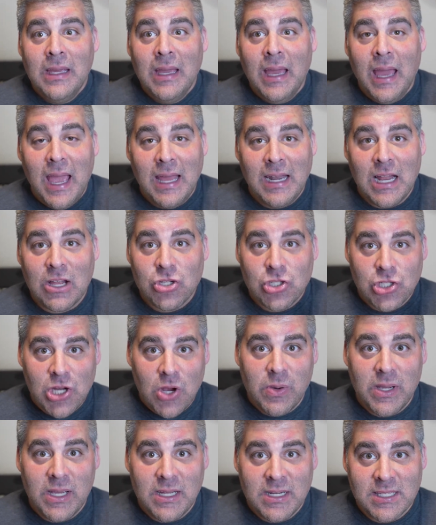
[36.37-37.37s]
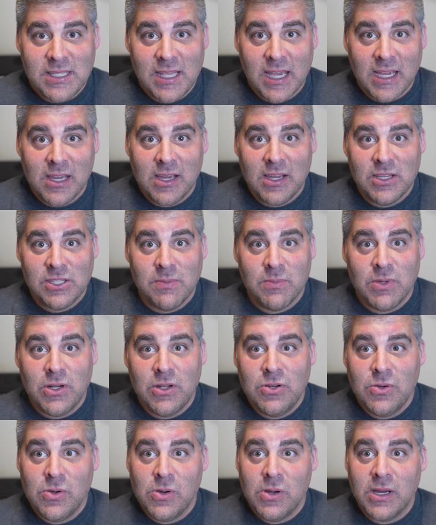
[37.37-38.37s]
And I'll show it in a second because I'm going
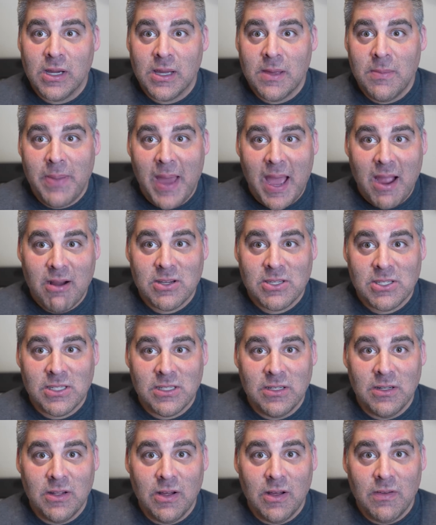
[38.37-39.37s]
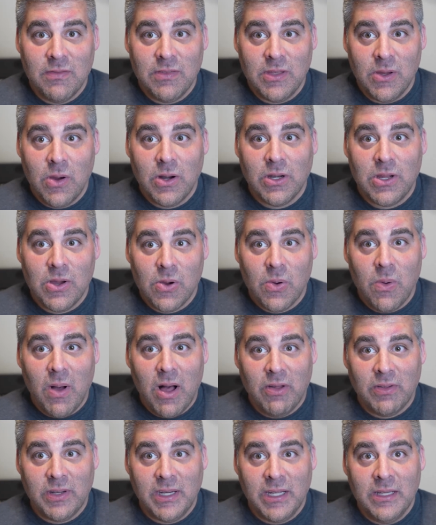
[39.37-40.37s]
to do a comparison of the audio
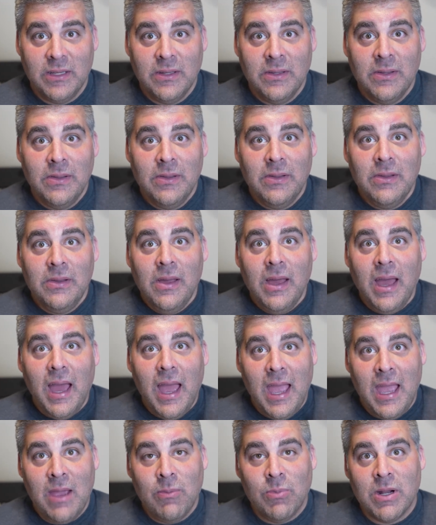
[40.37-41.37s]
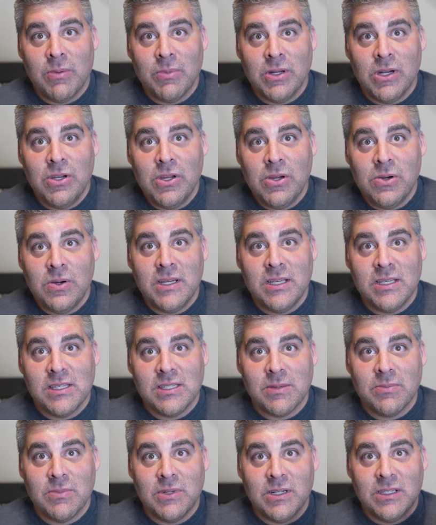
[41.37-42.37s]
quality. And what I'm going to do
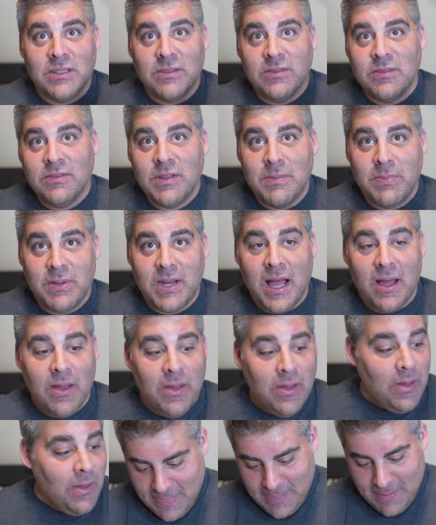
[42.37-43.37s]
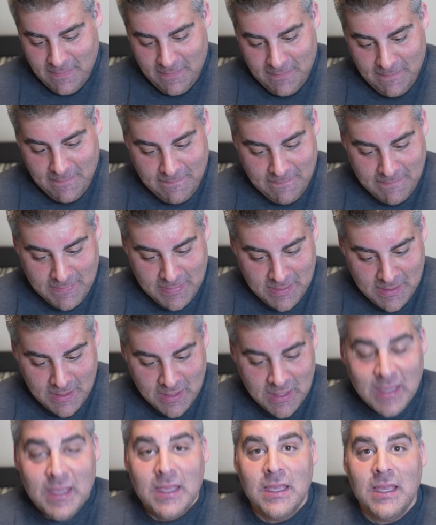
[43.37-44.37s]
is I'm going to flip it out.
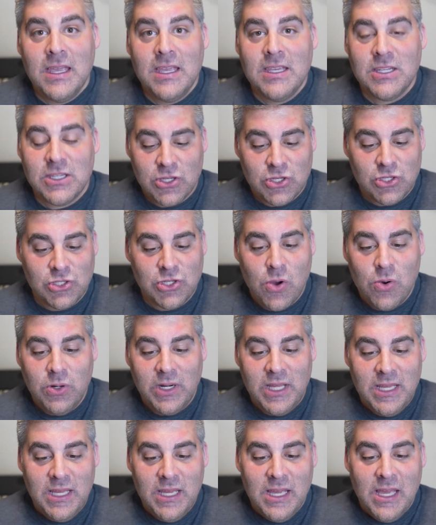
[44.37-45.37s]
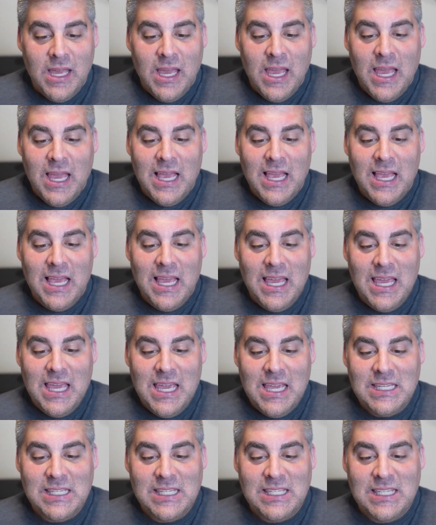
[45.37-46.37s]
It is a Sony
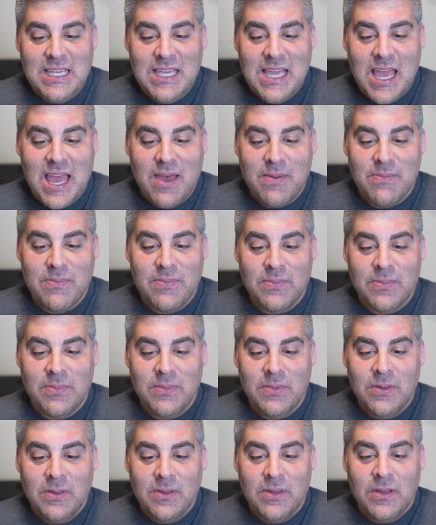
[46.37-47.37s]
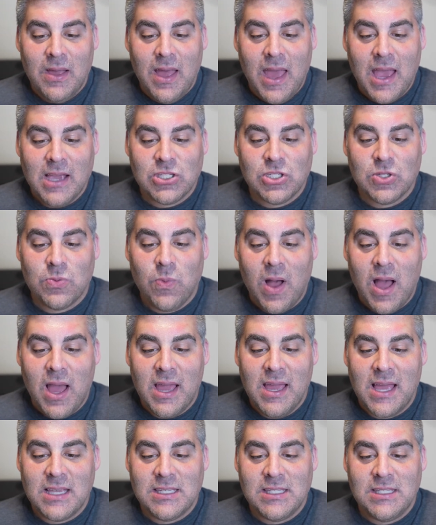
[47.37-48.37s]

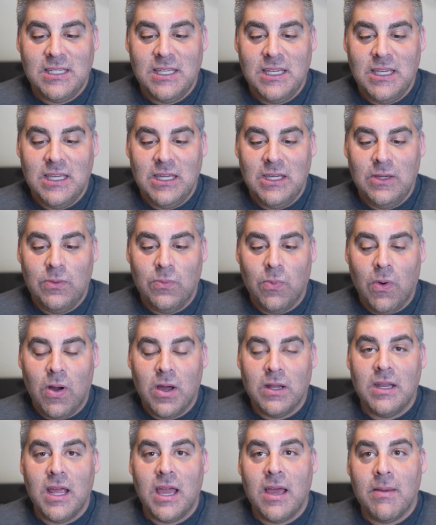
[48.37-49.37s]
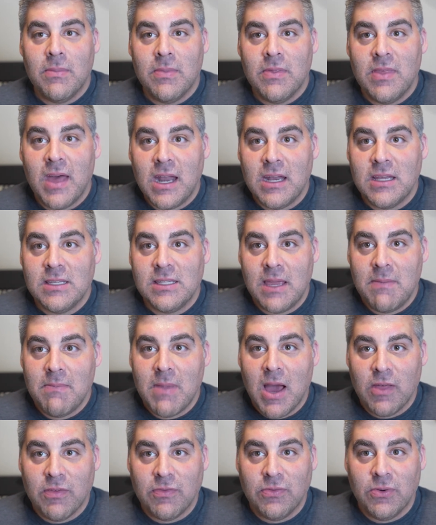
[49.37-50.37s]
ECM-XYST1M. That is a
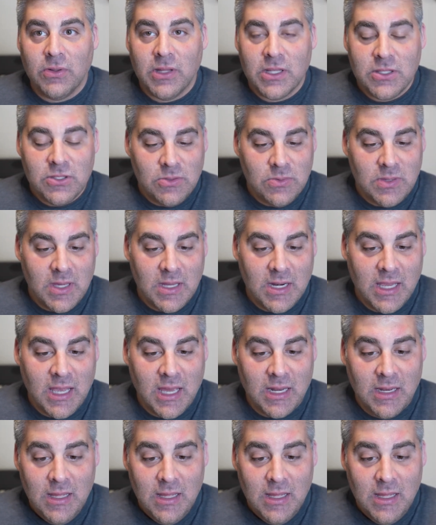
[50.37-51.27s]
mouthful. Let's do that again.